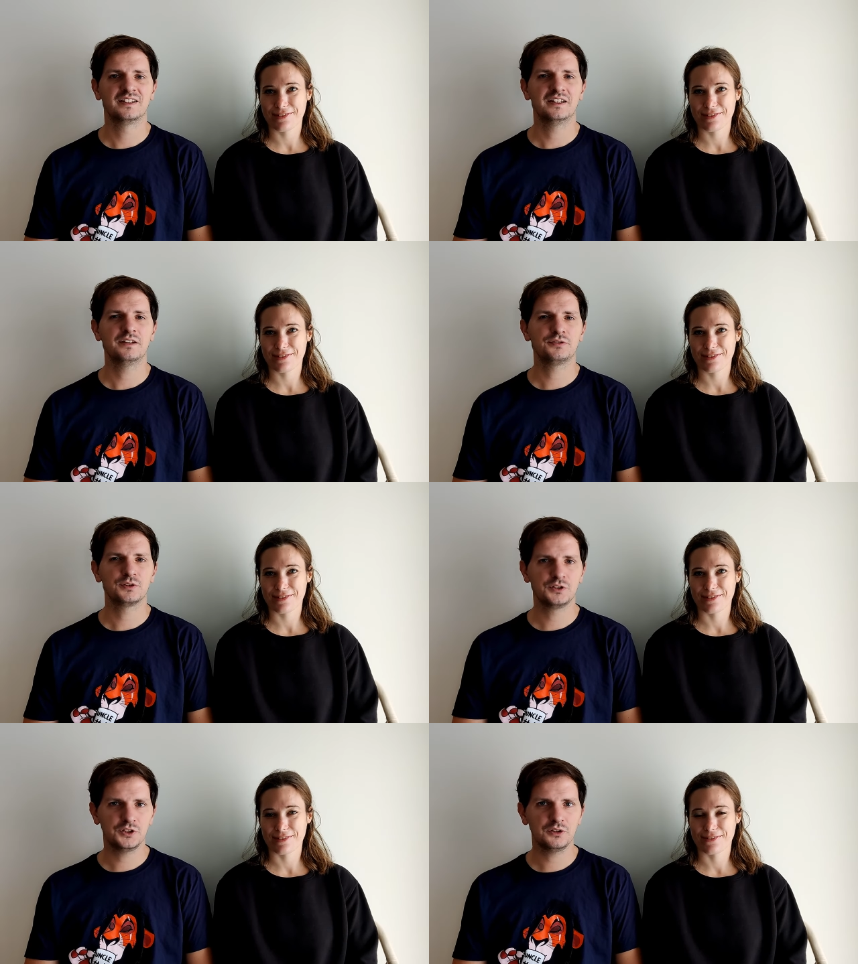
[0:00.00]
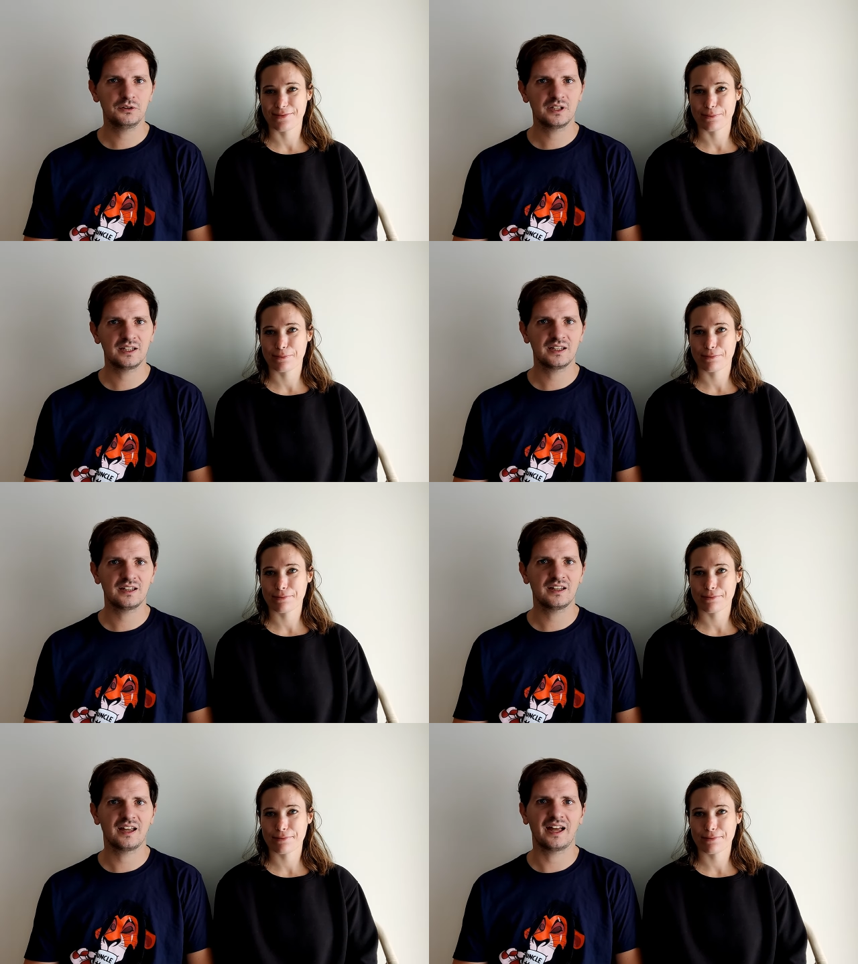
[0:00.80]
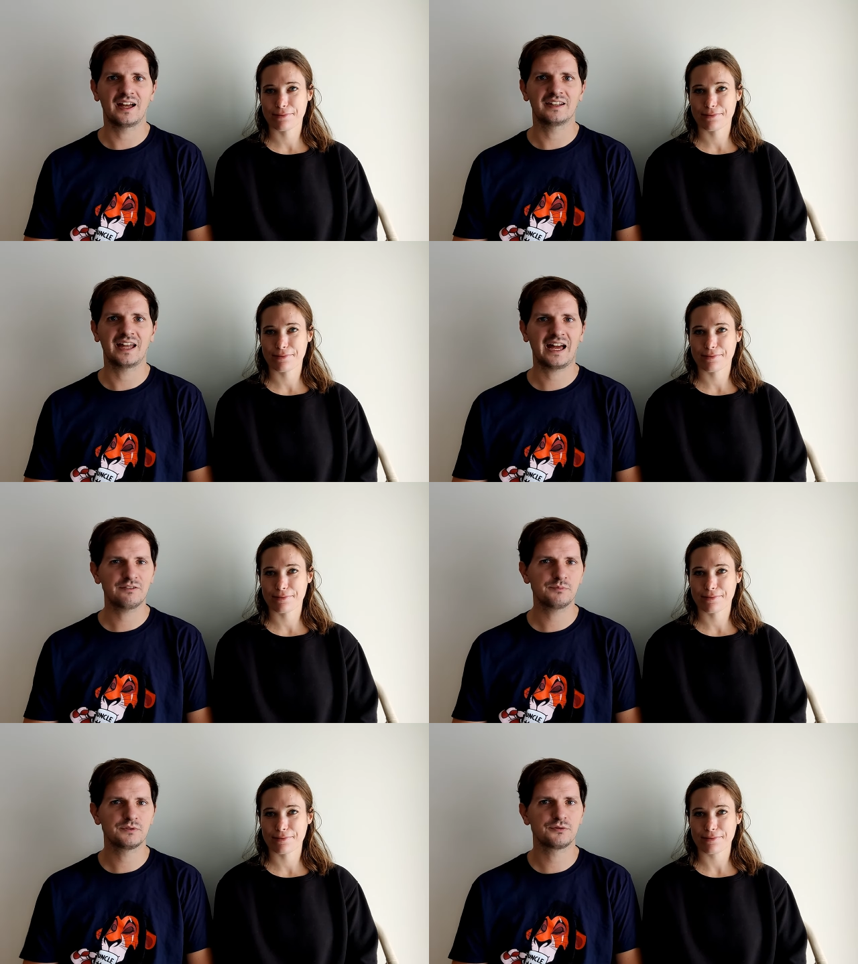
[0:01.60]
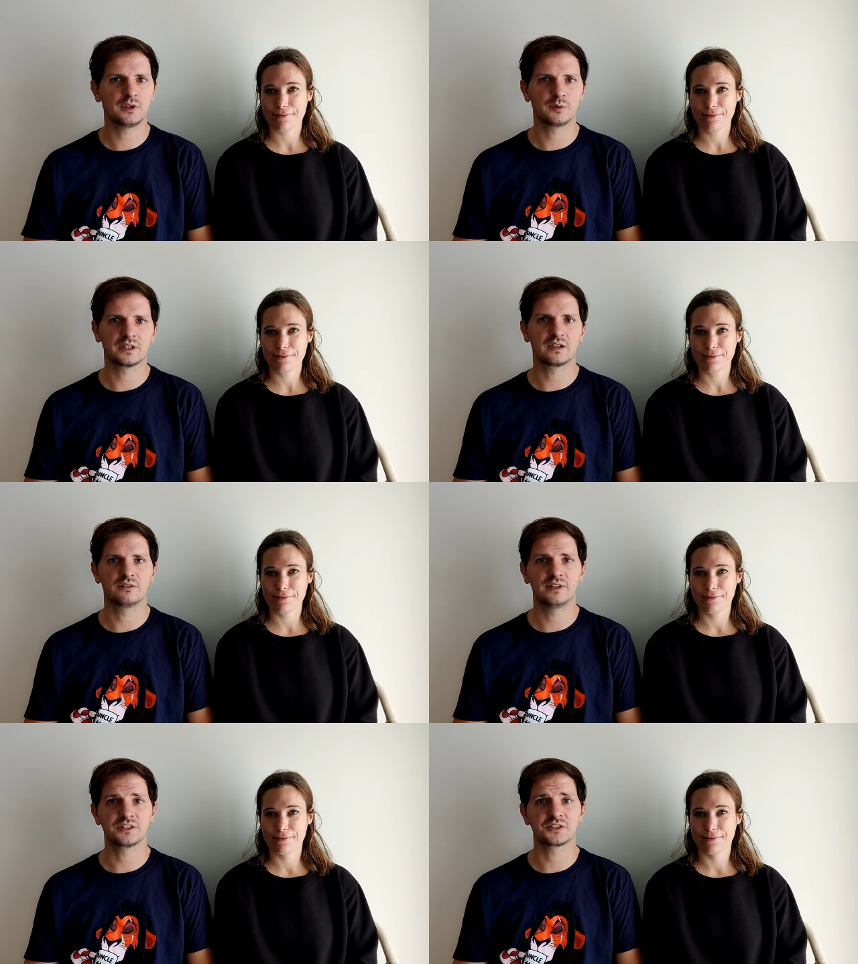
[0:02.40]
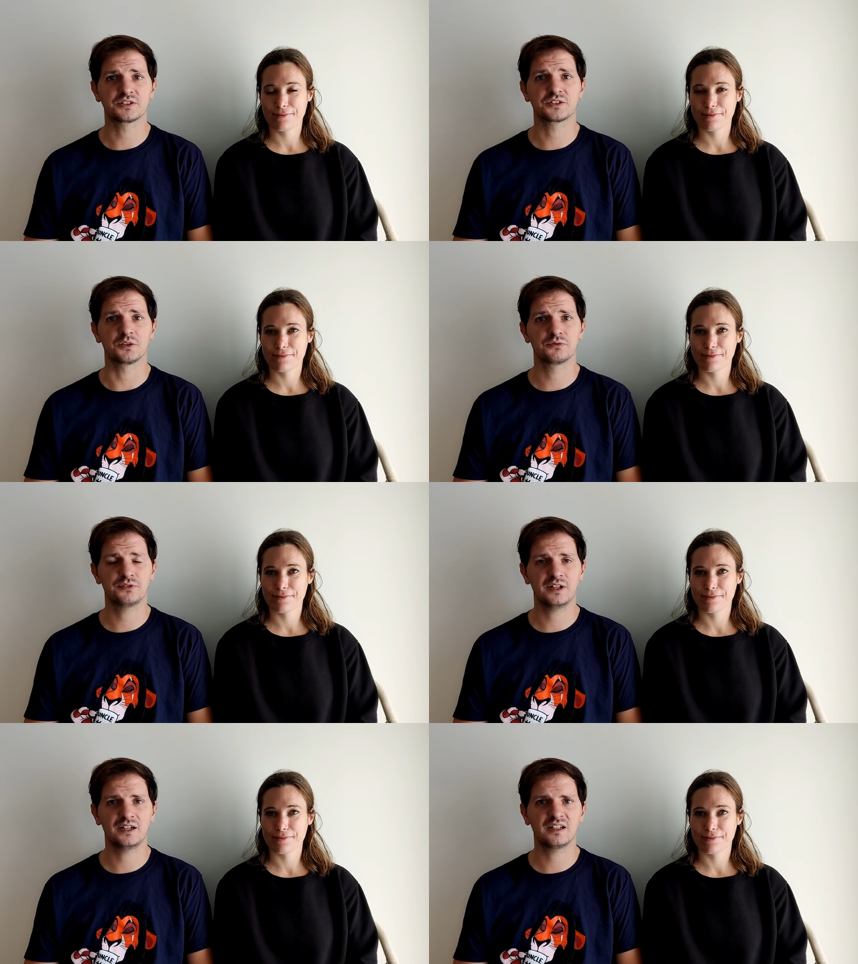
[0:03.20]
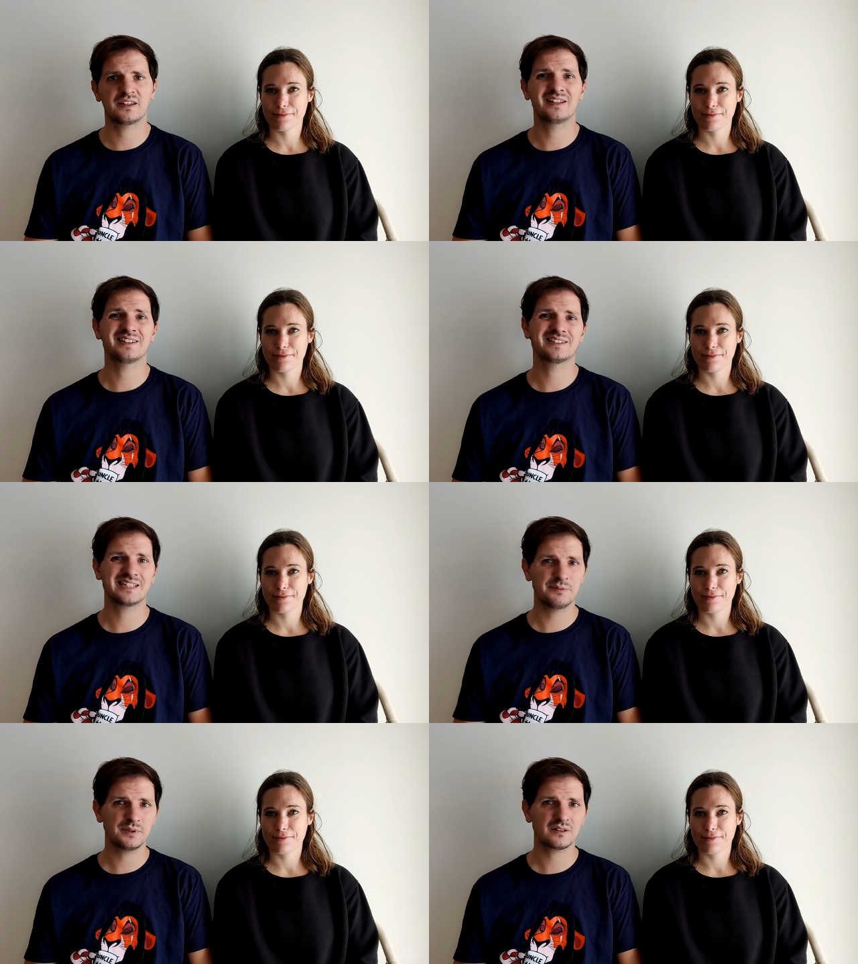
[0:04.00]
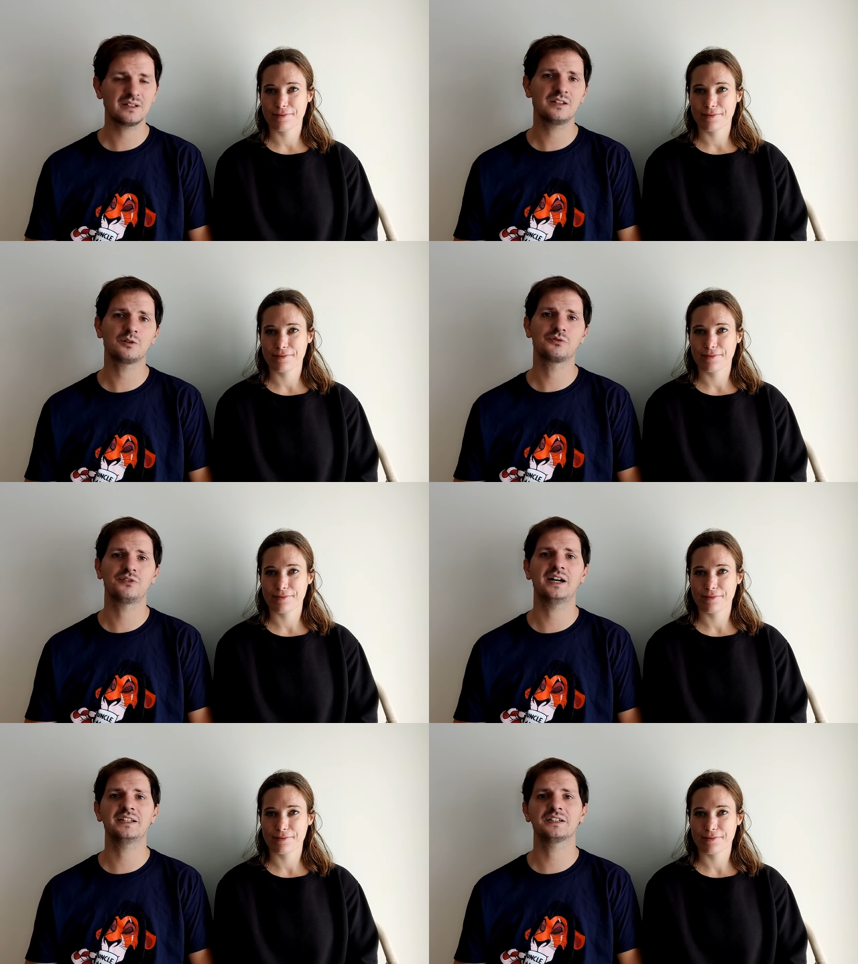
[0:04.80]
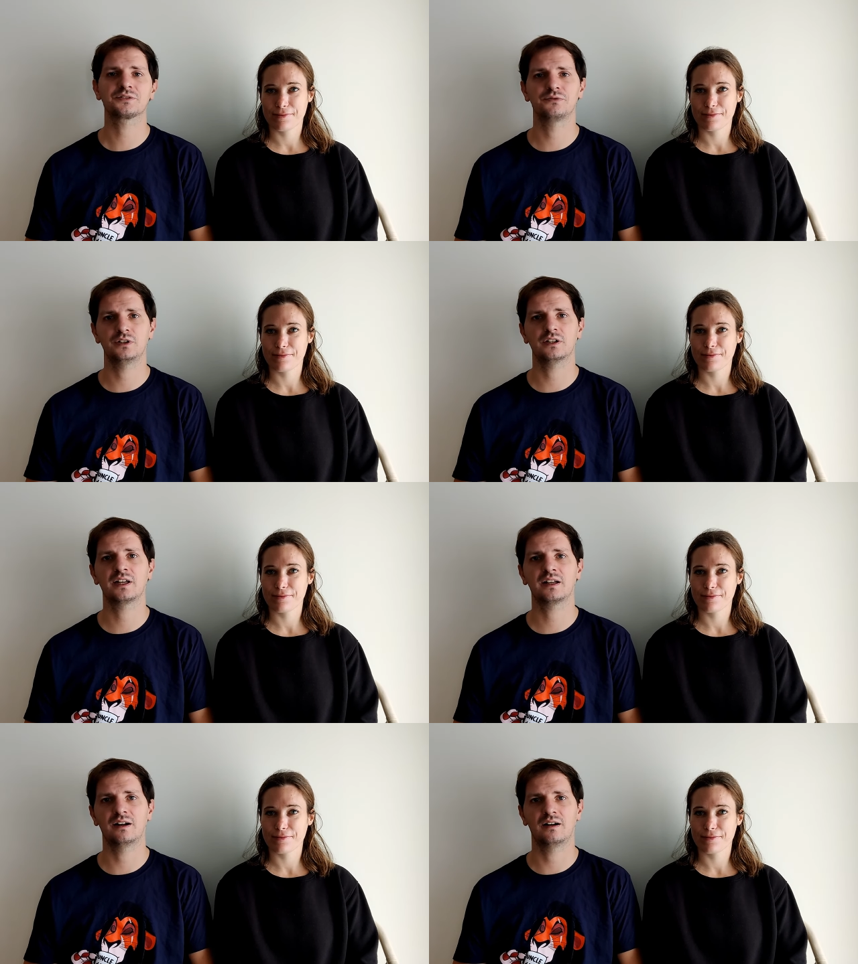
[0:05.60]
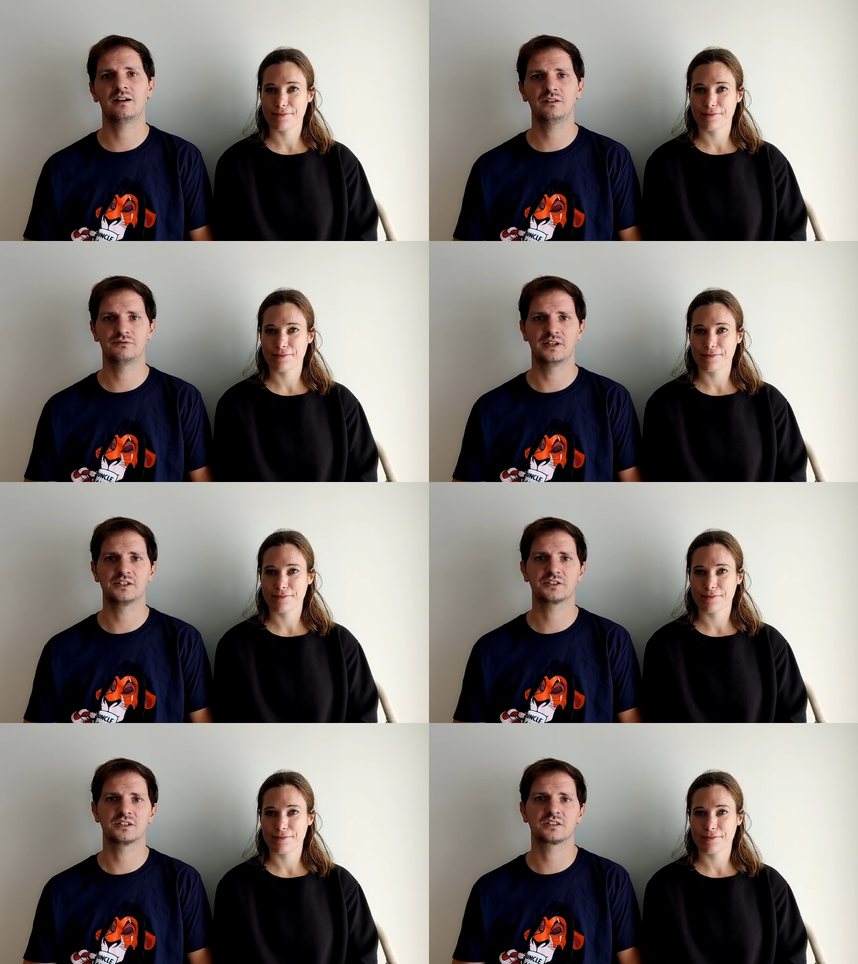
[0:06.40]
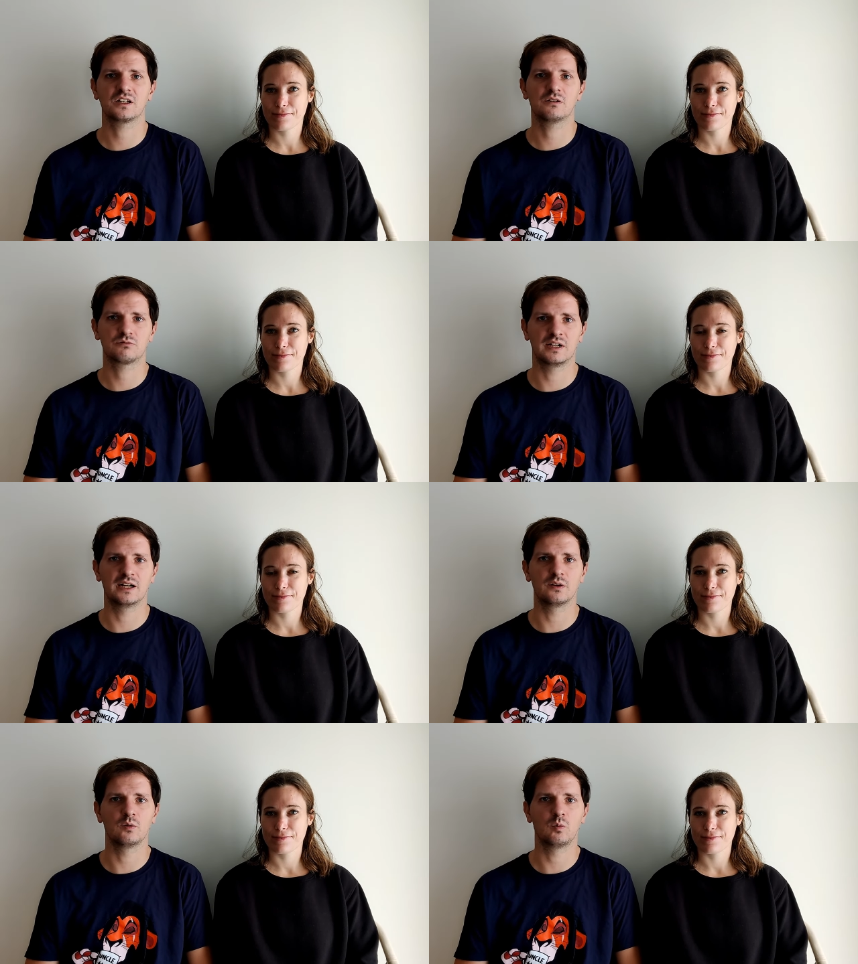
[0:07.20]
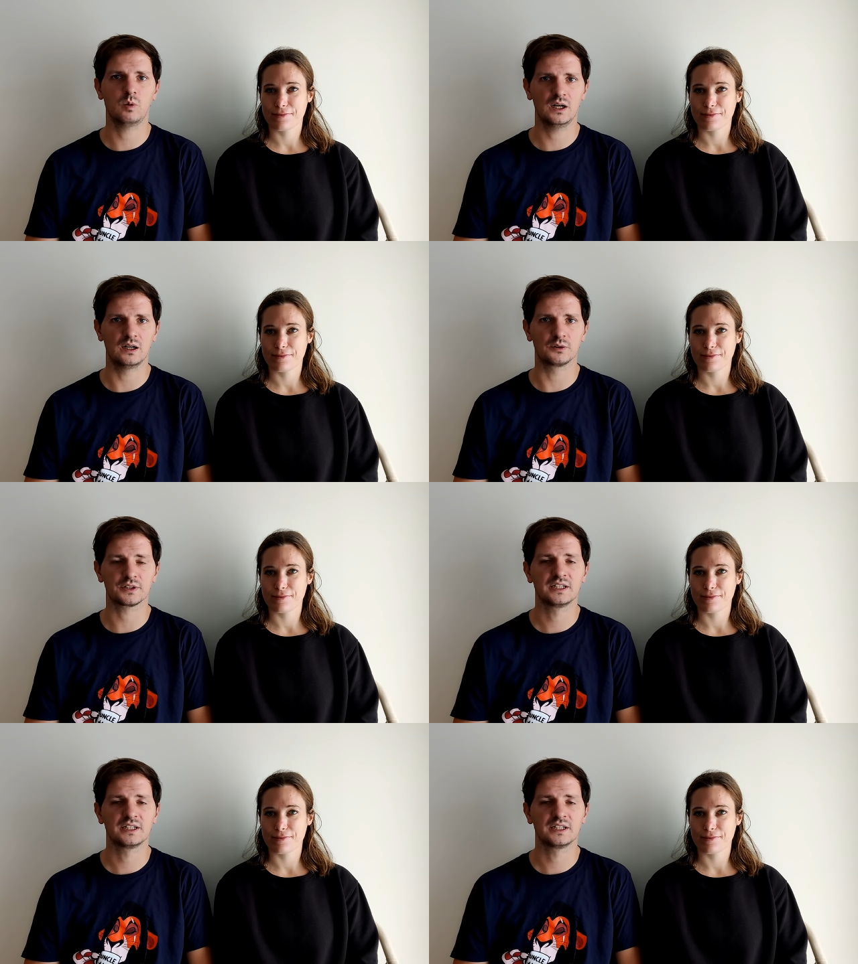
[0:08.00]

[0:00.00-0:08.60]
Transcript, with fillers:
Speaker 1: If you're new here and haven't been following our adventures so far, then typically you'll find us vlogging our adventures around the world.